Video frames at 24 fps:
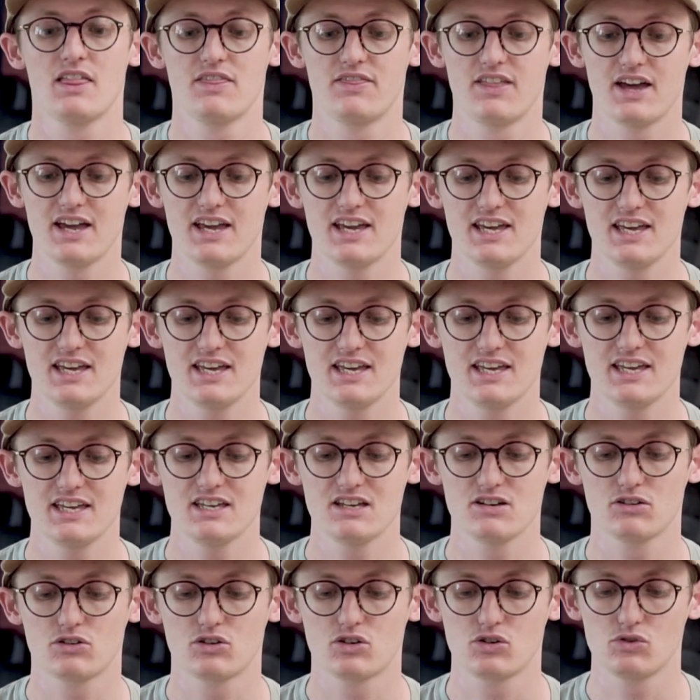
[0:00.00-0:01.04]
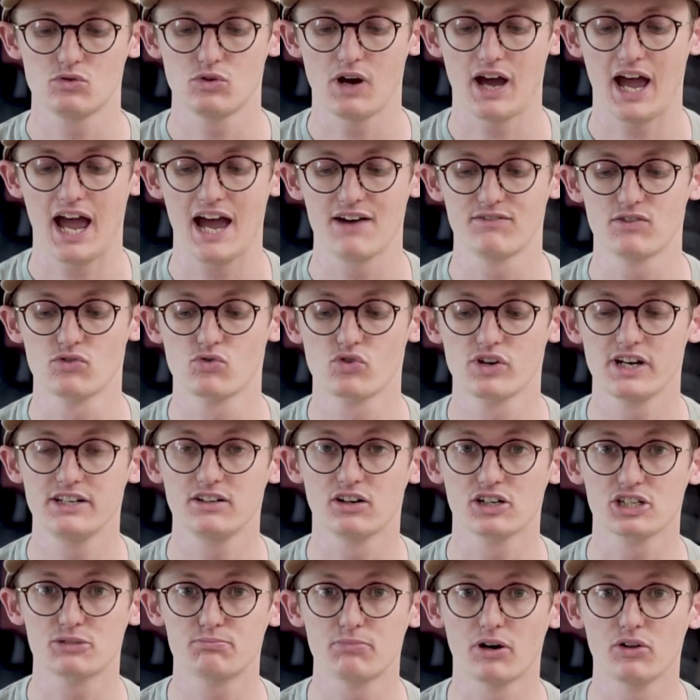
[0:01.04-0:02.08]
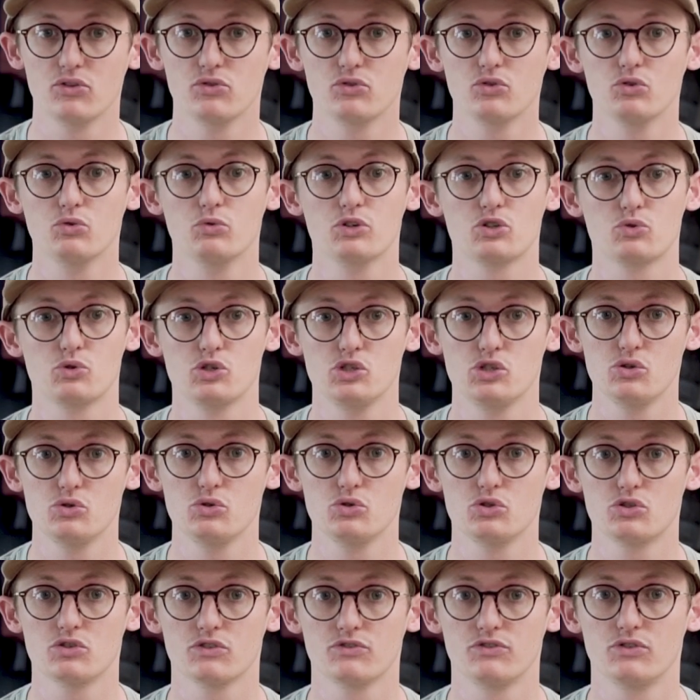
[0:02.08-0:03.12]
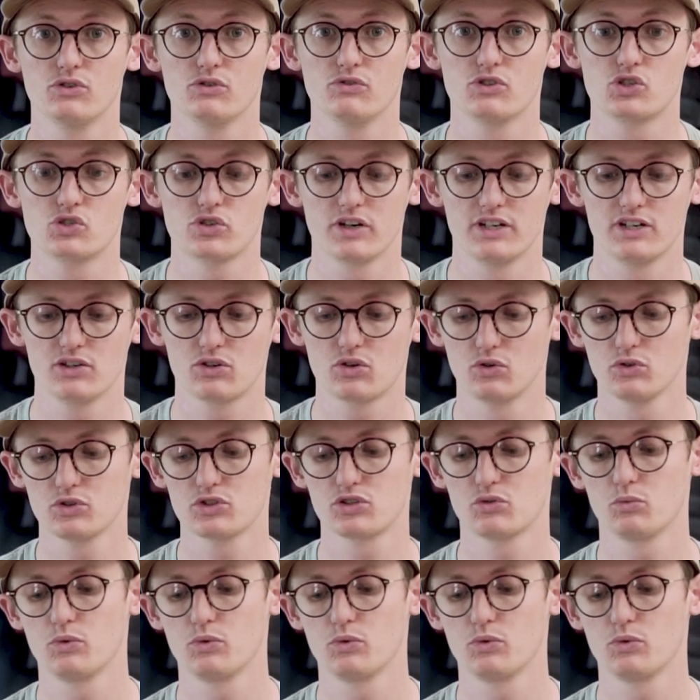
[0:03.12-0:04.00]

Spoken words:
They have a really nice bundle which we use for the training course,